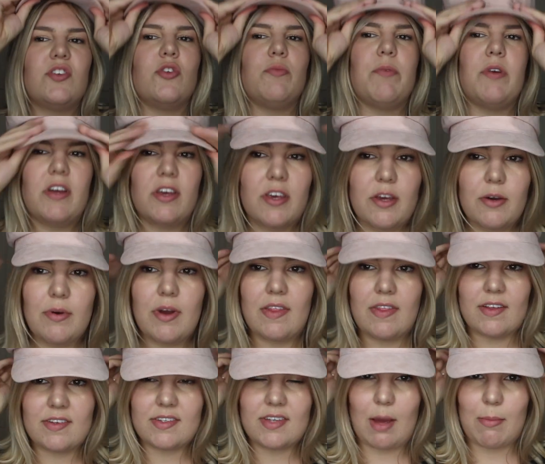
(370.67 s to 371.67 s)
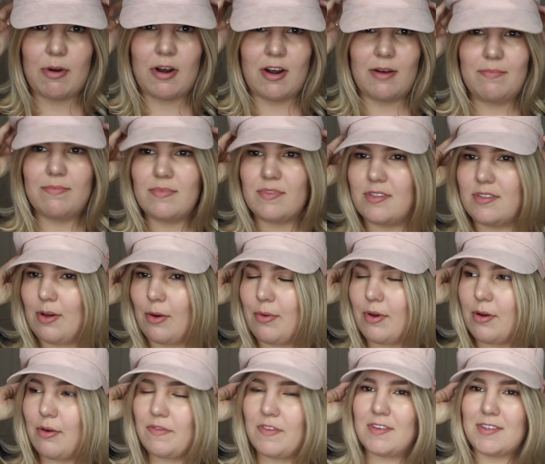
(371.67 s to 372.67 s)
super cute in the summer. Don't
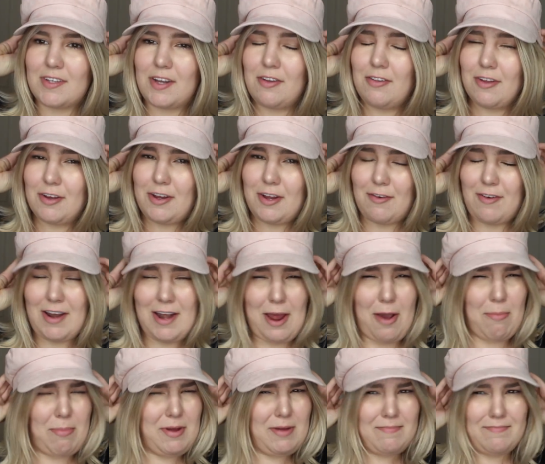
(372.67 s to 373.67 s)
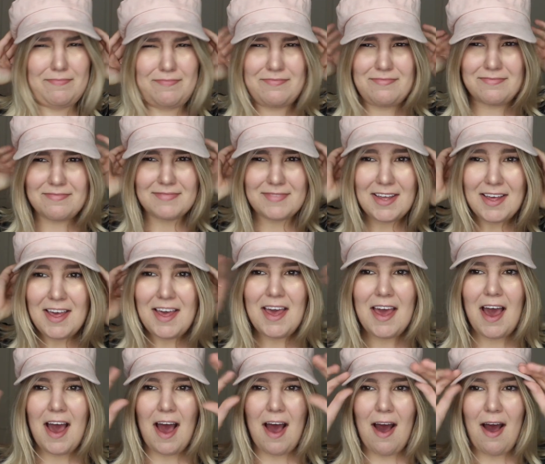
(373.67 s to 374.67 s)
know if this is gonna look good right now, but
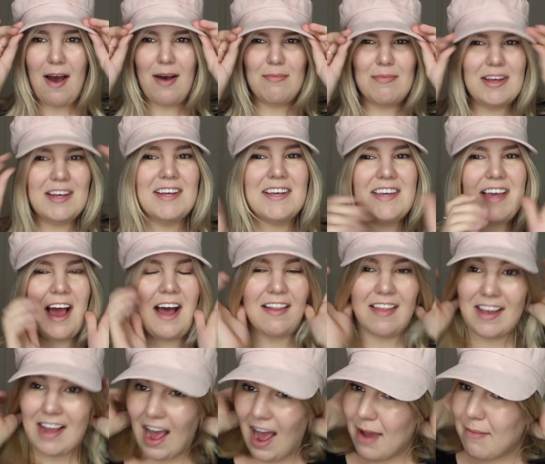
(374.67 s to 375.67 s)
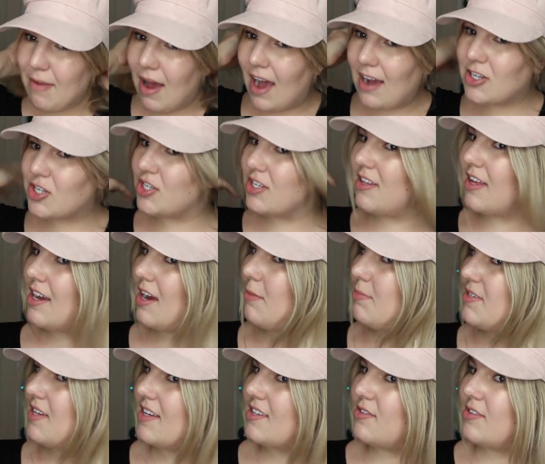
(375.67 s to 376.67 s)
yeah, like I'm actually like
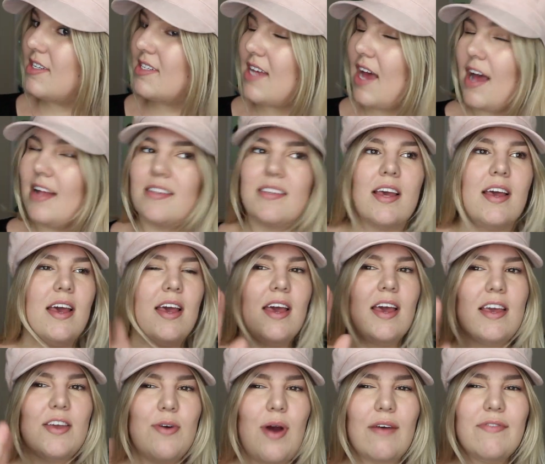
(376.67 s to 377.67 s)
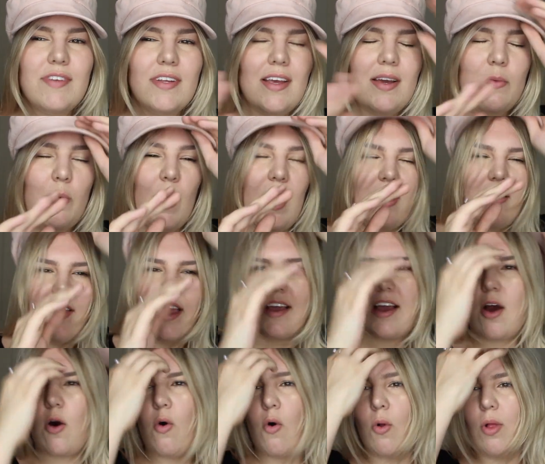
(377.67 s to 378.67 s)
obsessed with these hats. You have to like wear
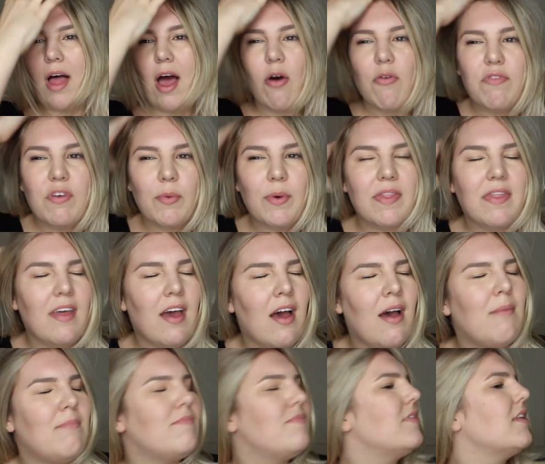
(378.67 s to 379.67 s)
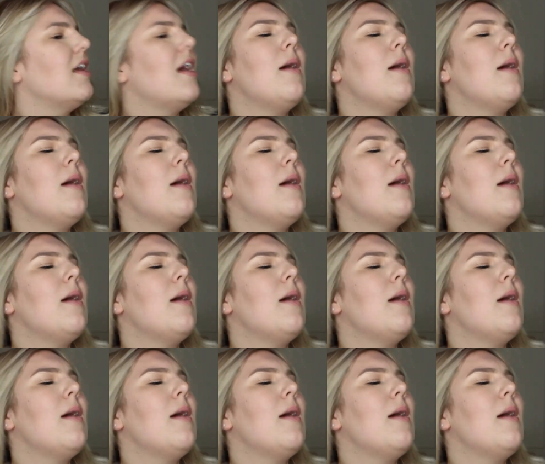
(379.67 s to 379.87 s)
like a whole outfit with them,